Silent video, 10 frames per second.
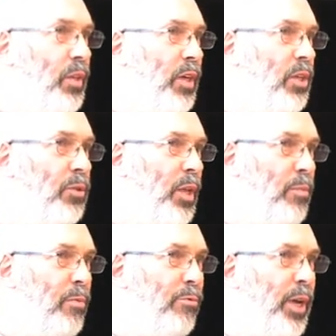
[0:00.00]
of these. They've
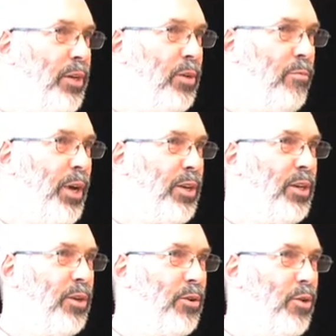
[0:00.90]
been found in
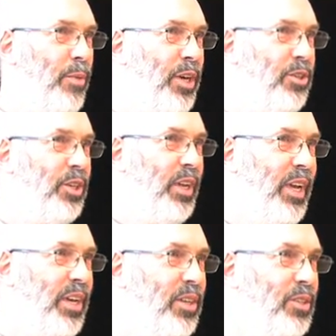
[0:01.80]
Viking occupation
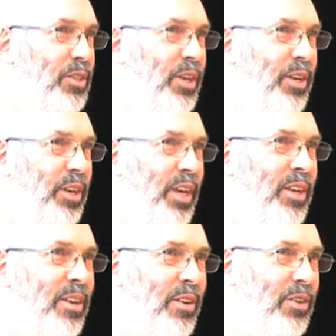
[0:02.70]
layers in
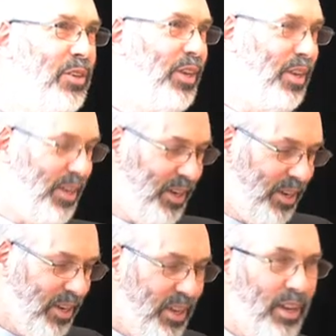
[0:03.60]
England, uh,
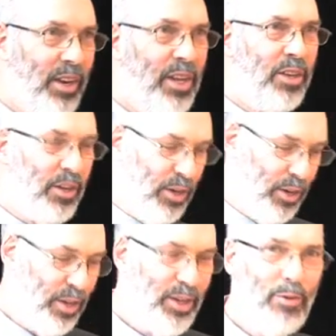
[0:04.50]
in Lincoln,
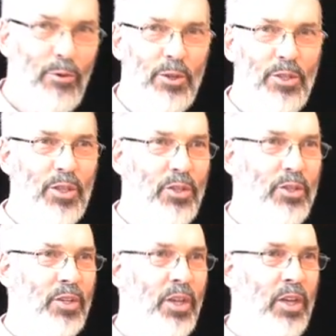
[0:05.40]
for
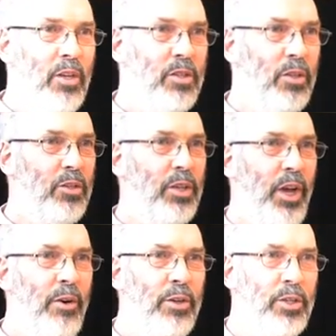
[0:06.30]
instance. So these
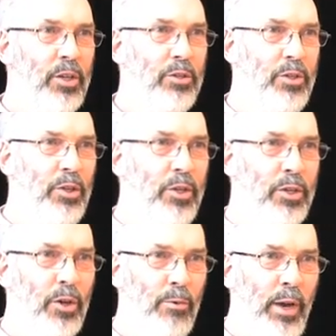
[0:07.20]
cowrie shells certainly
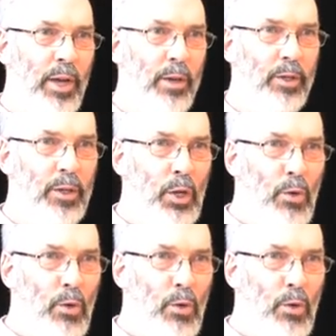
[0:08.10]
got around,